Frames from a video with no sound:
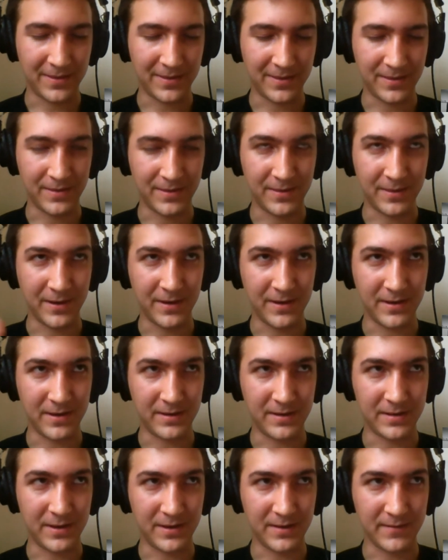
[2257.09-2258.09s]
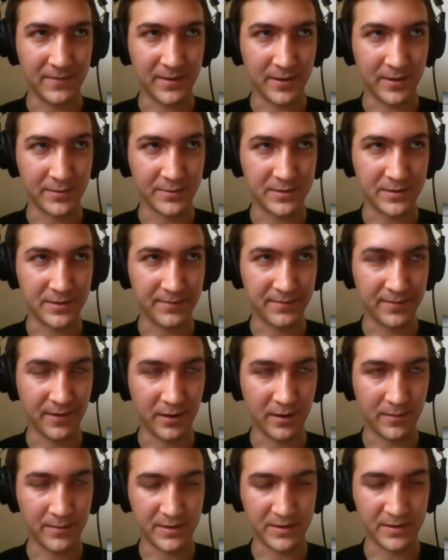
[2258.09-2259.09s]
not of host
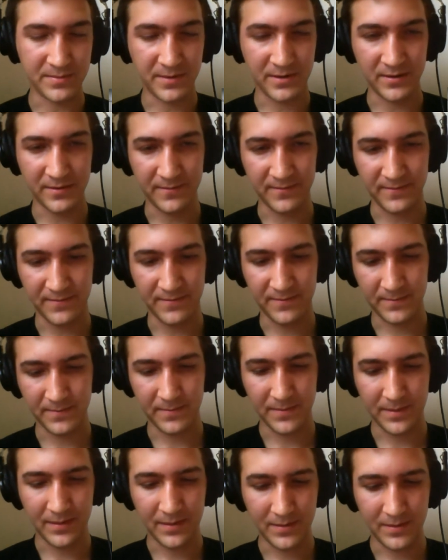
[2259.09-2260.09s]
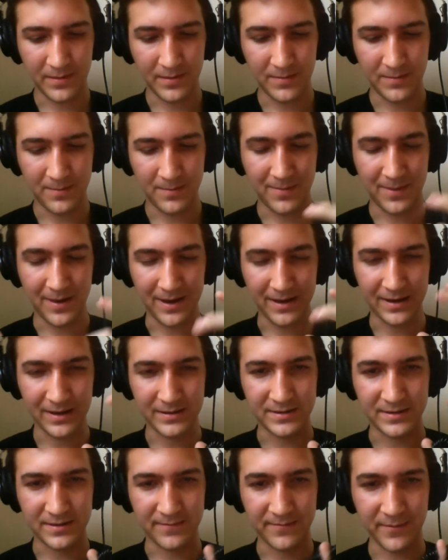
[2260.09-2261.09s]
environments, but of
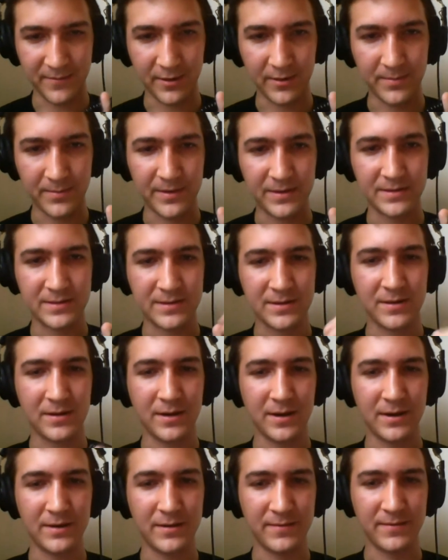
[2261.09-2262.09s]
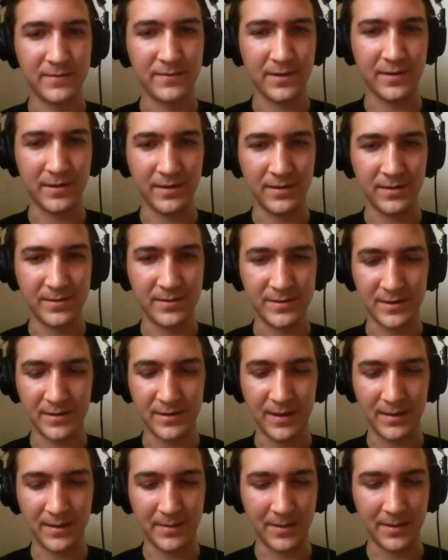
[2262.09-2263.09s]
package environments, kind of? So
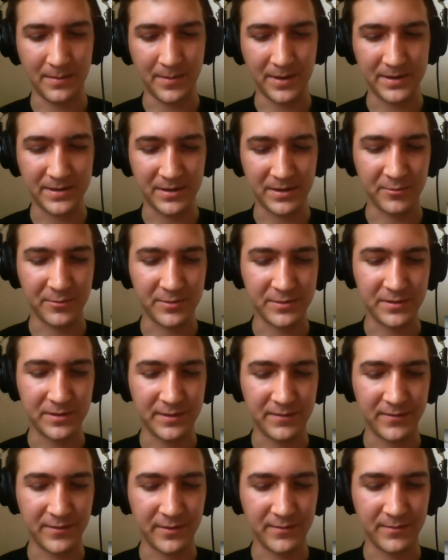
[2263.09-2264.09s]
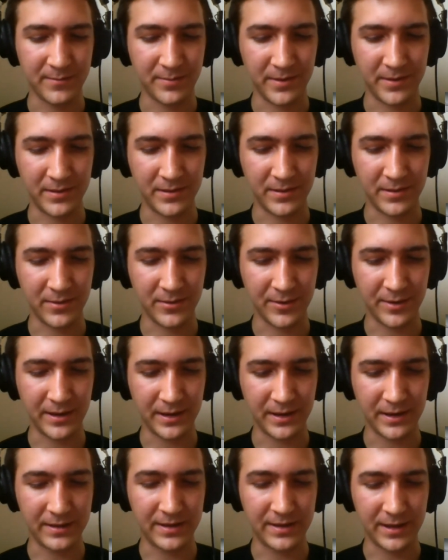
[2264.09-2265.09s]
I'm basically wondering if you've been looking
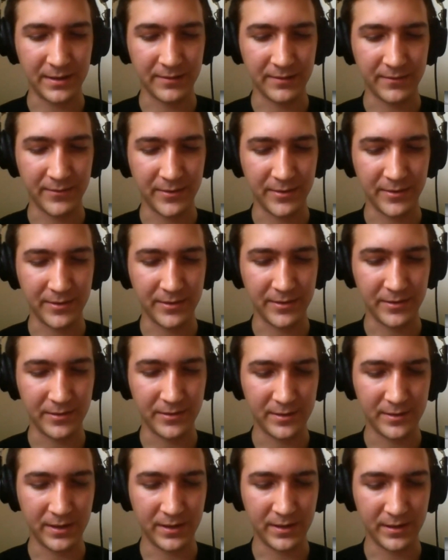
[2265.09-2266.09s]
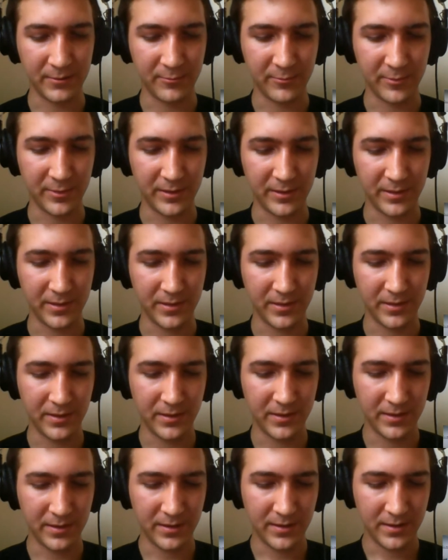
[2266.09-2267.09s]
at Catel or you're dealing with
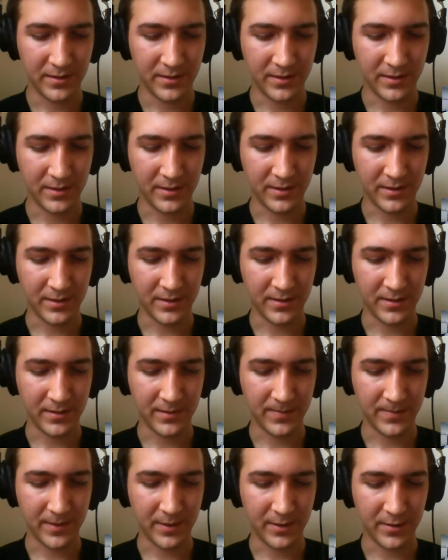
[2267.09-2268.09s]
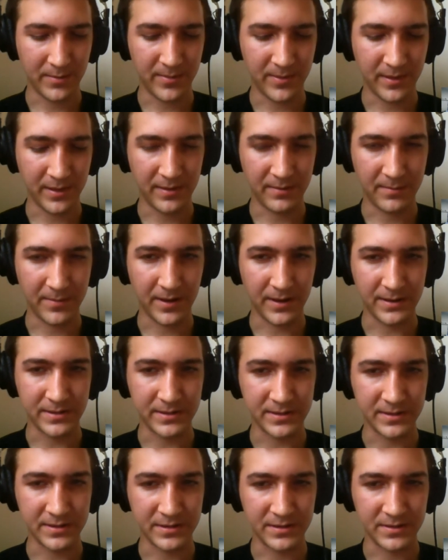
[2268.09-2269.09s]
RPM
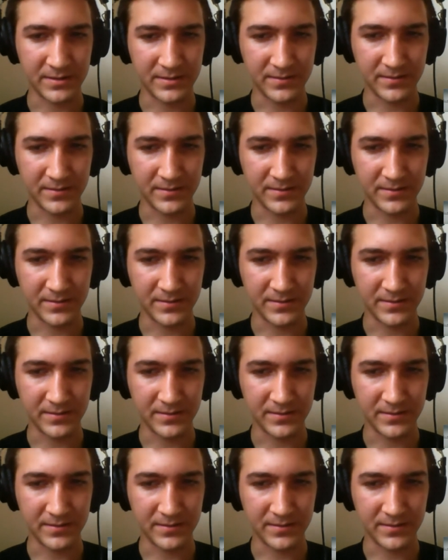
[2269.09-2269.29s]
packages.